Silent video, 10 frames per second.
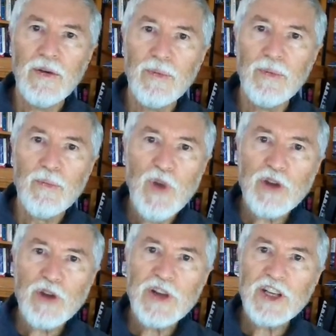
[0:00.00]

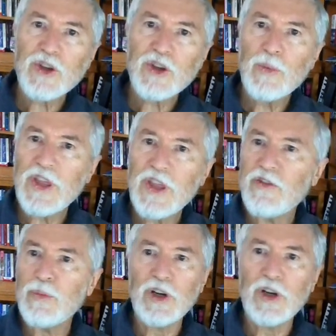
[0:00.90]
Mercury gets on with
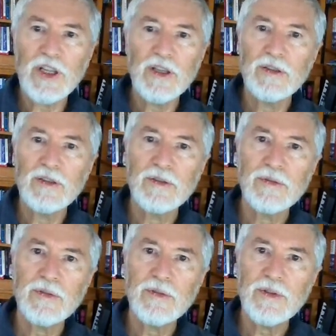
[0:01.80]
everybody.
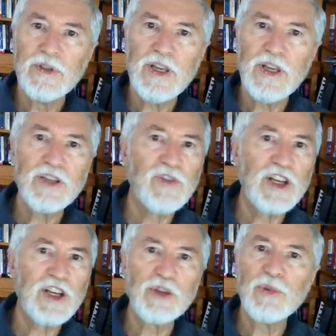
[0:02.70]
He is
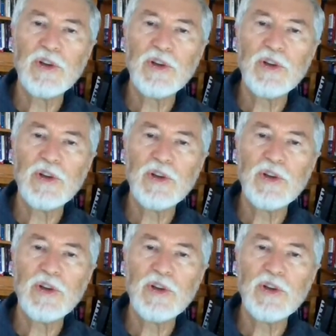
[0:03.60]
flexible,